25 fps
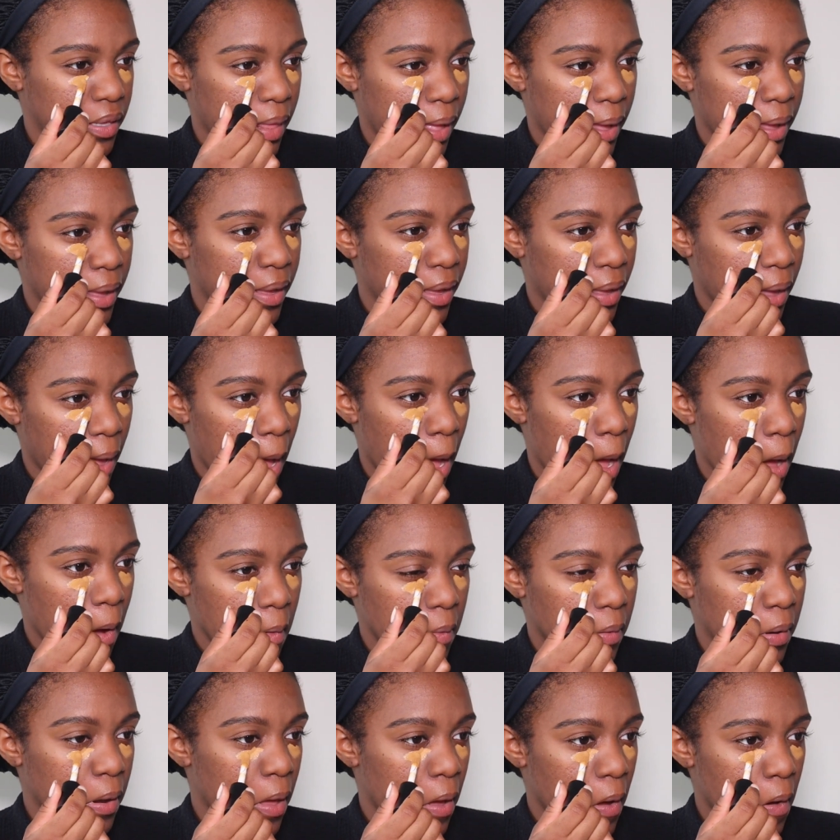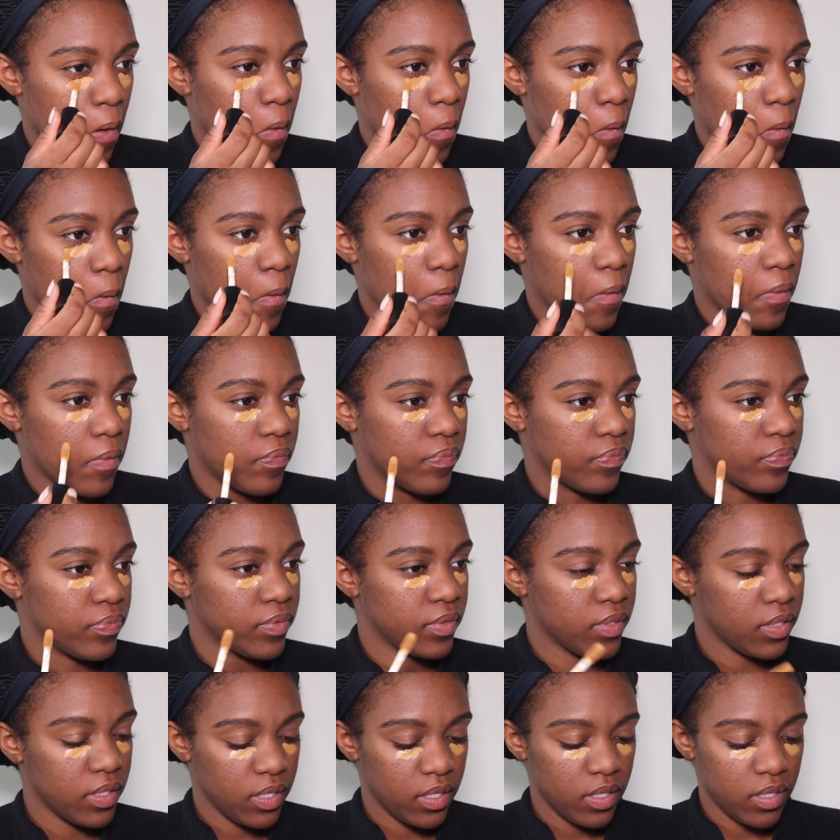Like, I don't know.
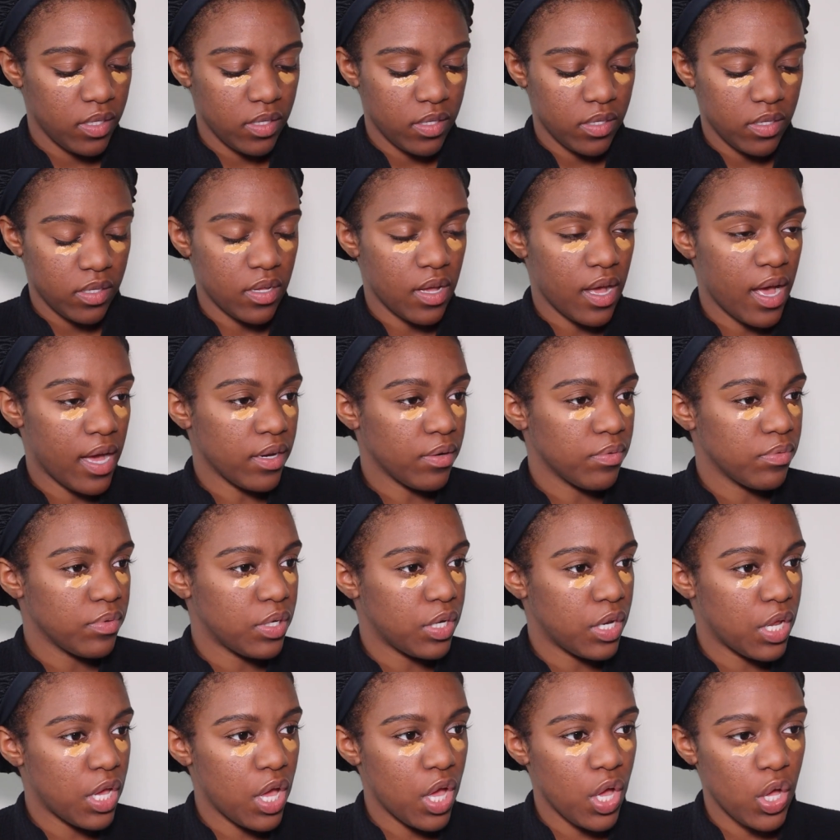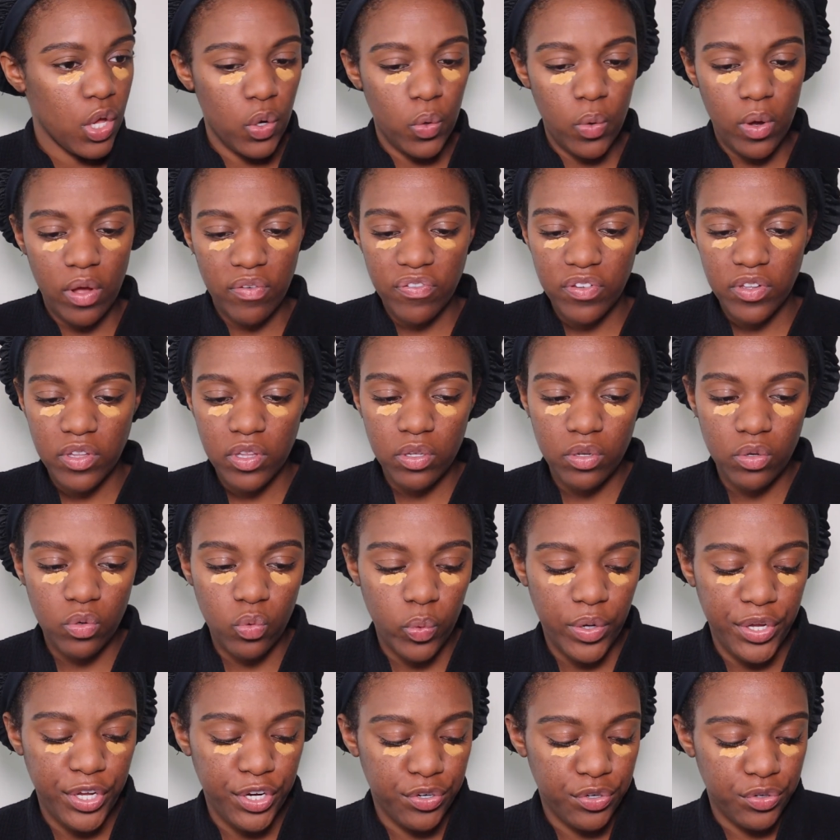I feel a
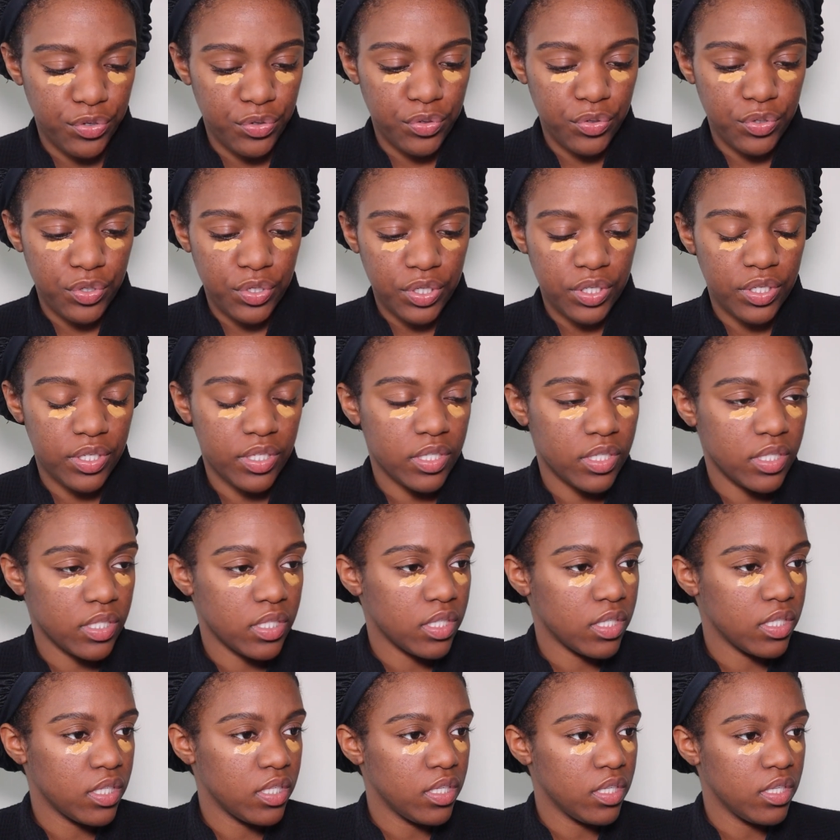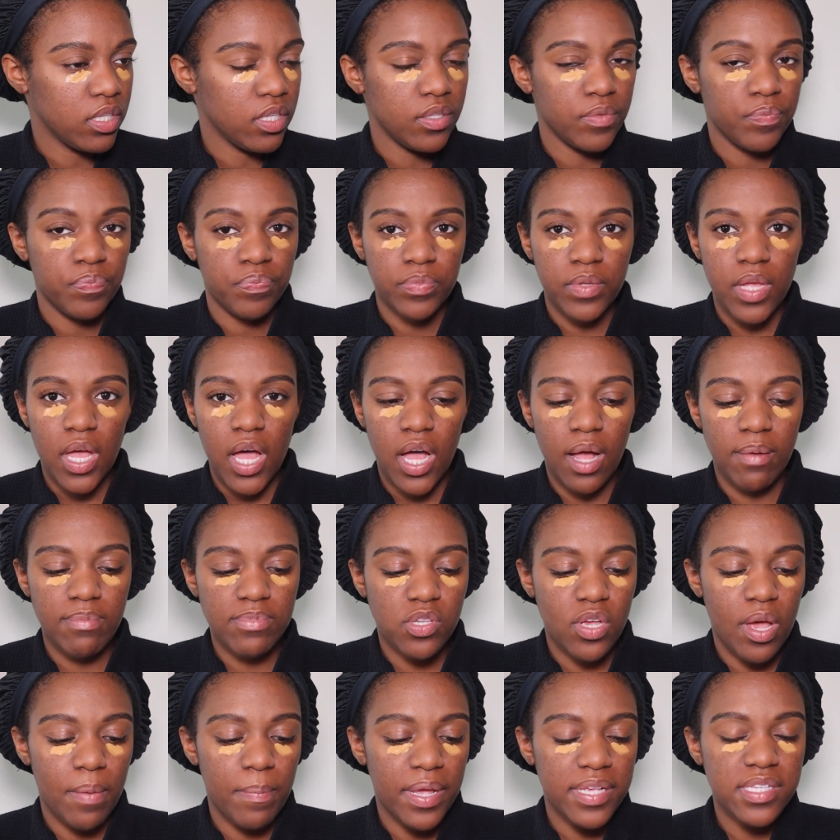little weird.
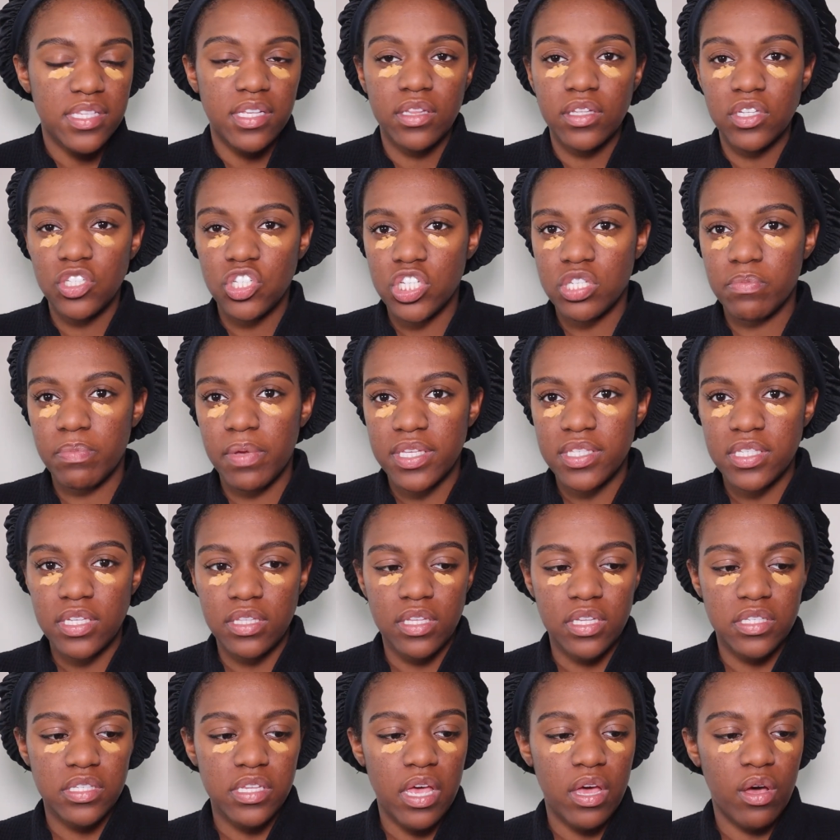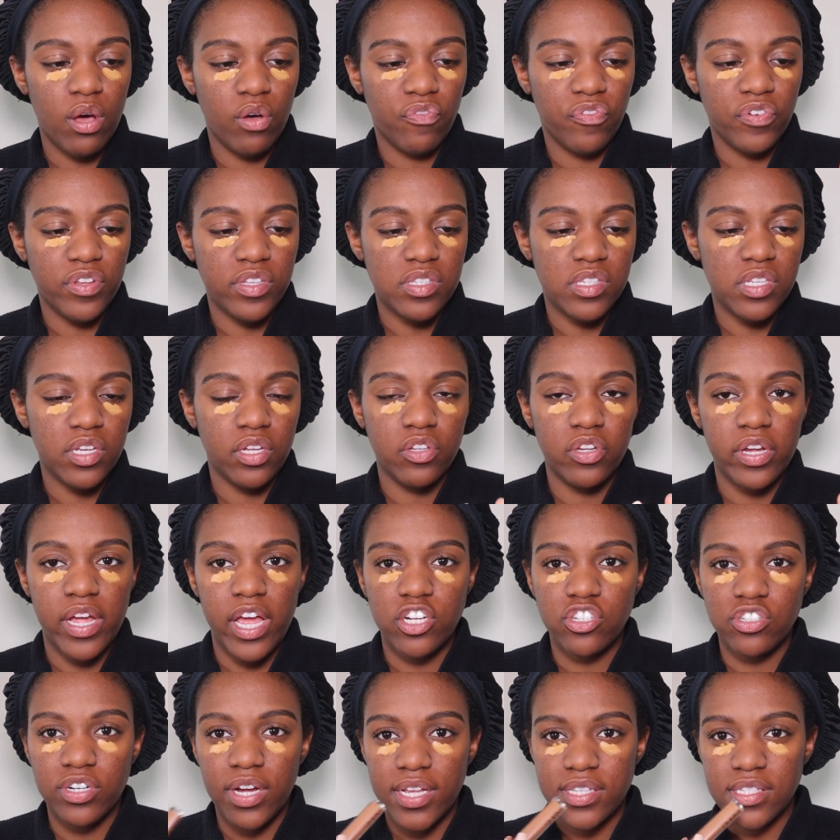So I'm basically just mixing this e.l.f. concealer.
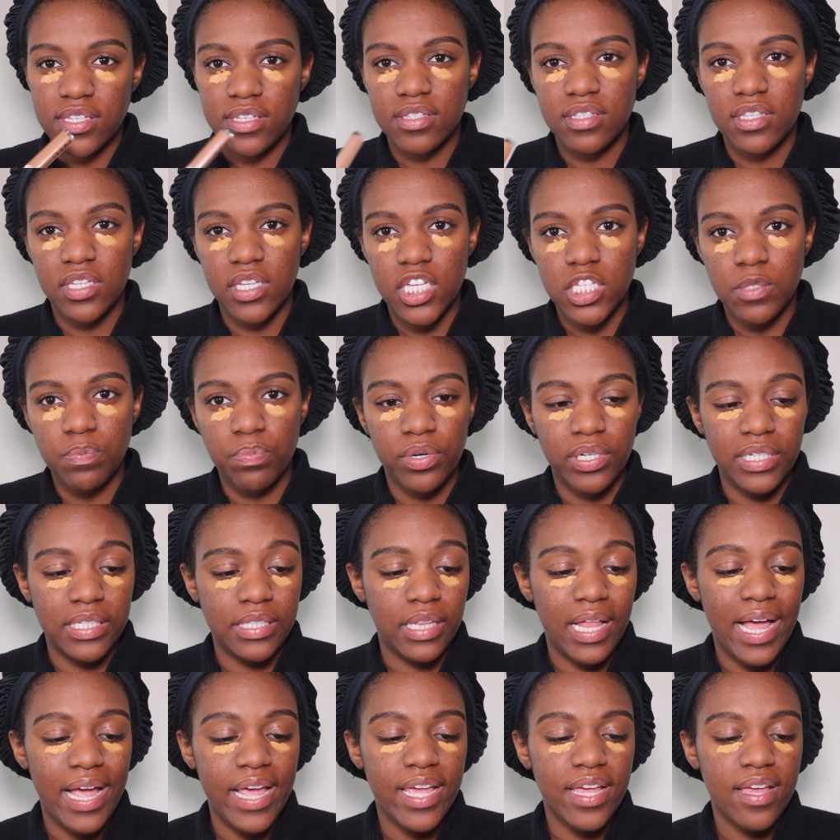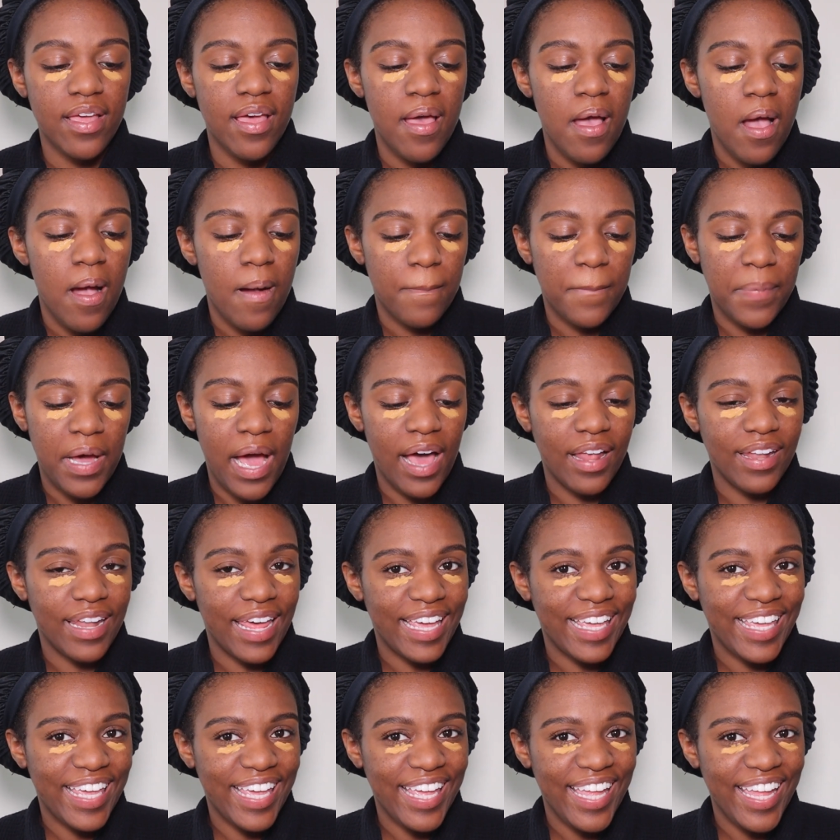As you guys can see, it's pretty light, but I
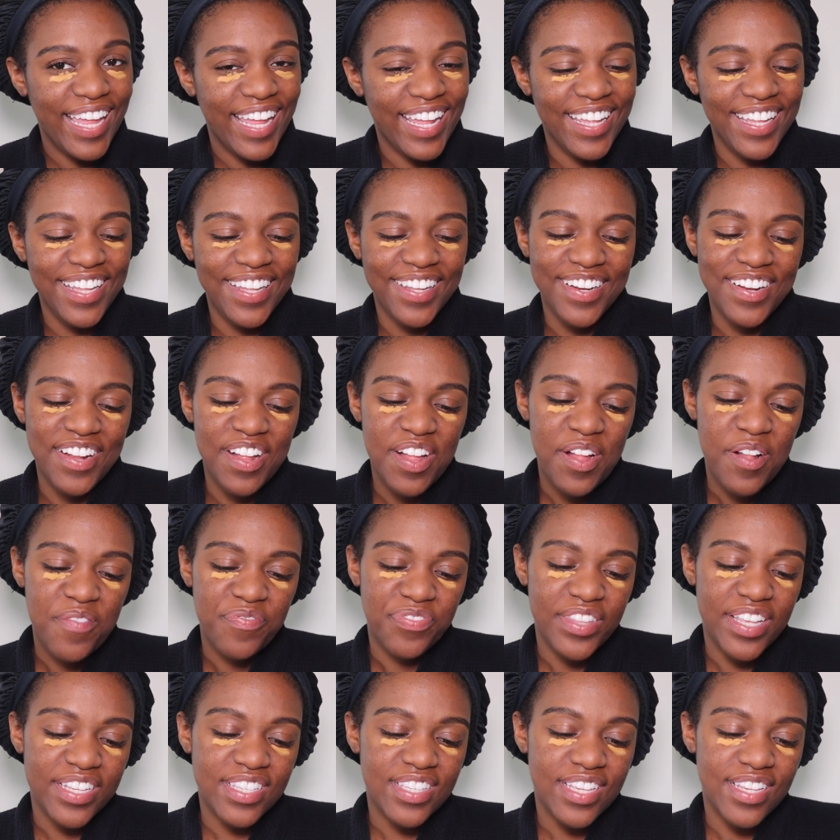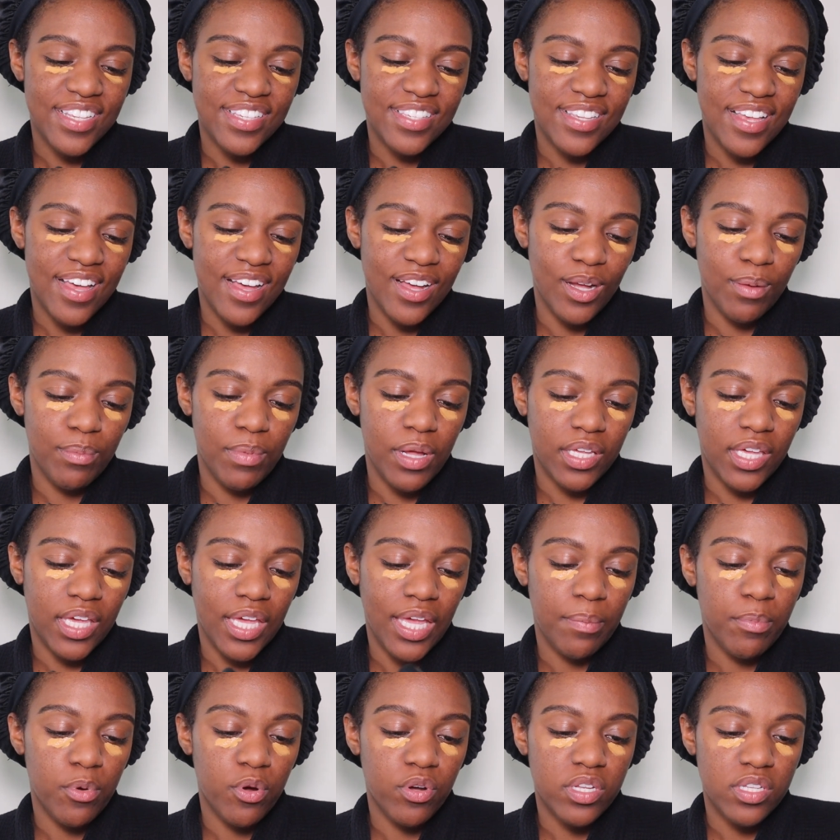like it. This is a
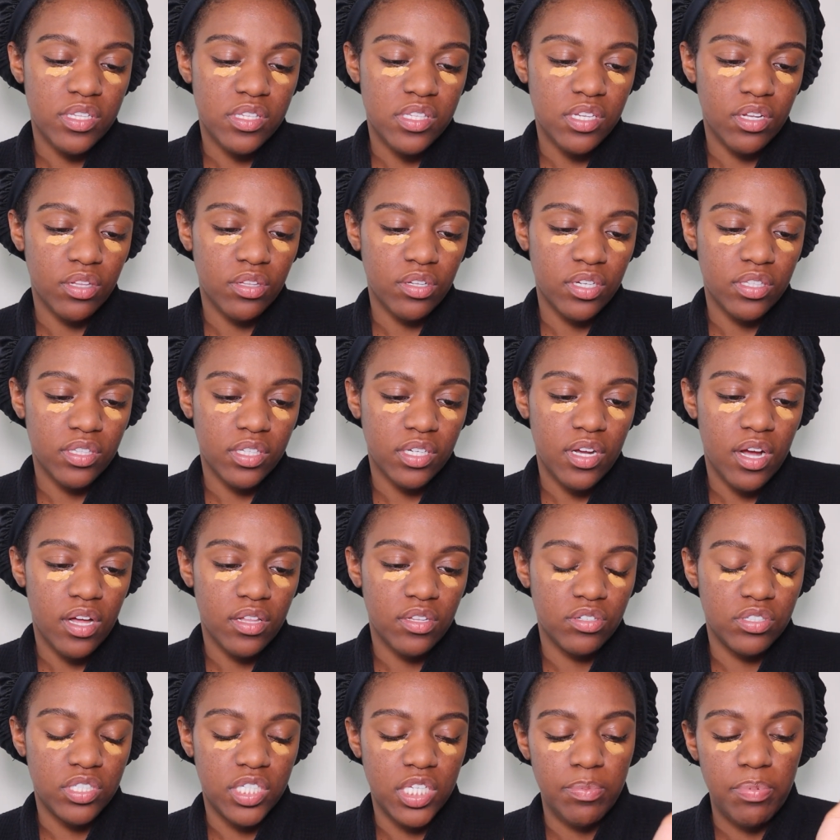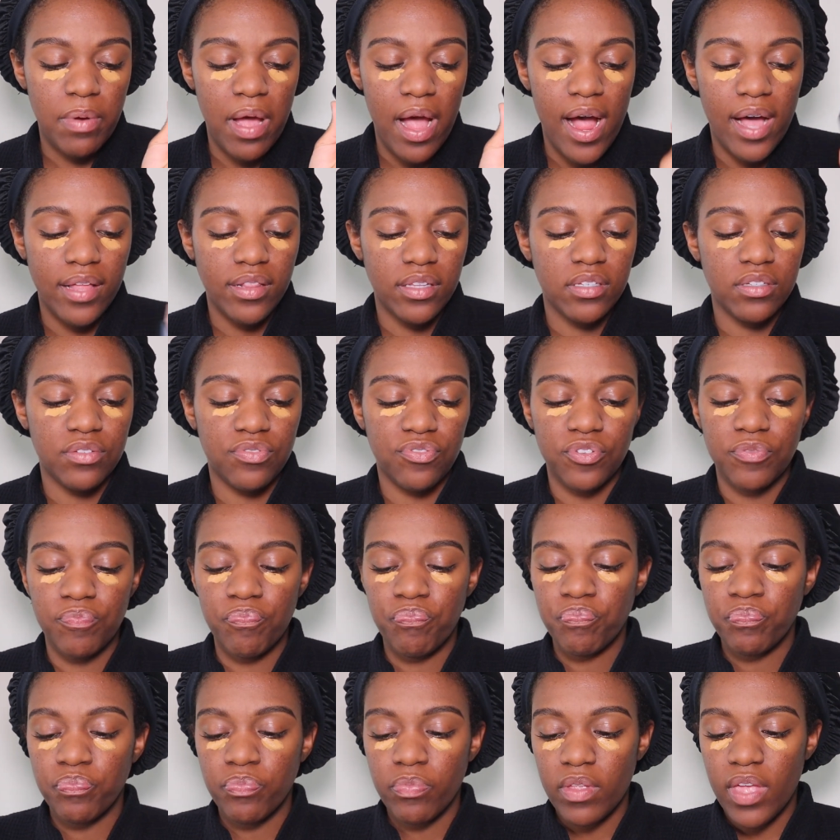camo concealer in the color Deep Olive.